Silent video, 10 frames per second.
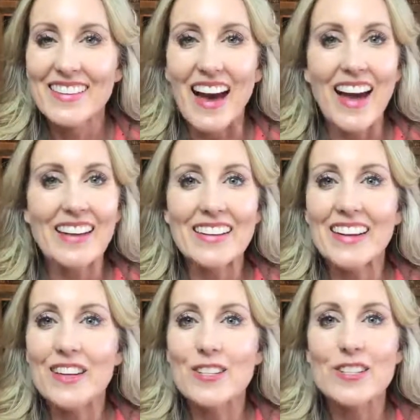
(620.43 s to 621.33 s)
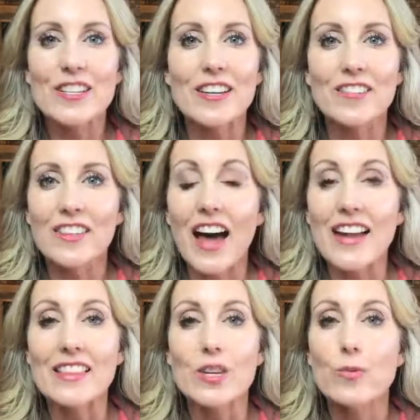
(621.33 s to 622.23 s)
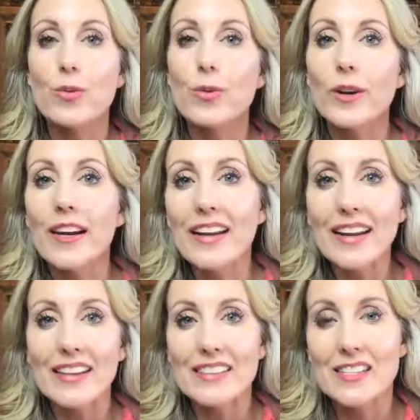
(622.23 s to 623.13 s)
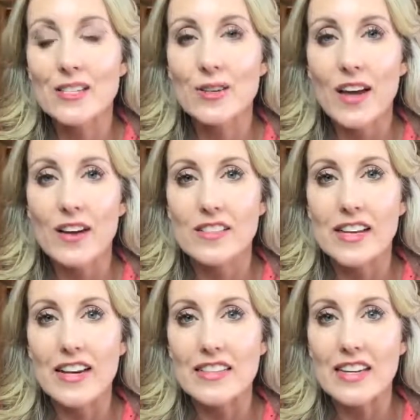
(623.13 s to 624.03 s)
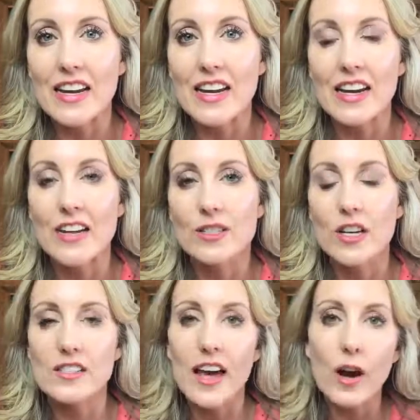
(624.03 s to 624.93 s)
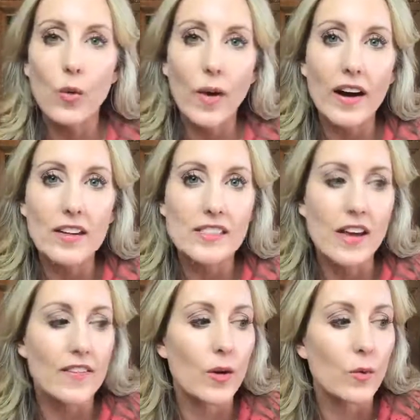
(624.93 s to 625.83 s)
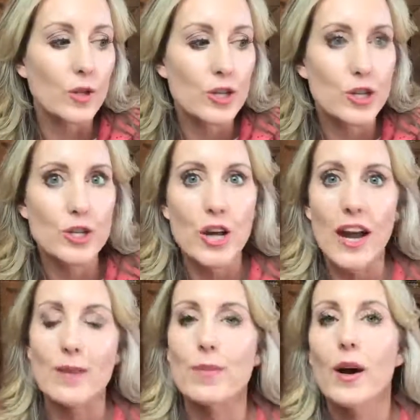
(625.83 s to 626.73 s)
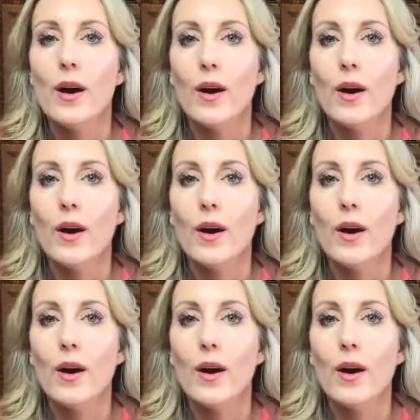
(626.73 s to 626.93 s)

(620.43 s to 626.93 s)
of light that you bring into 2018, and just that awareness of it will shape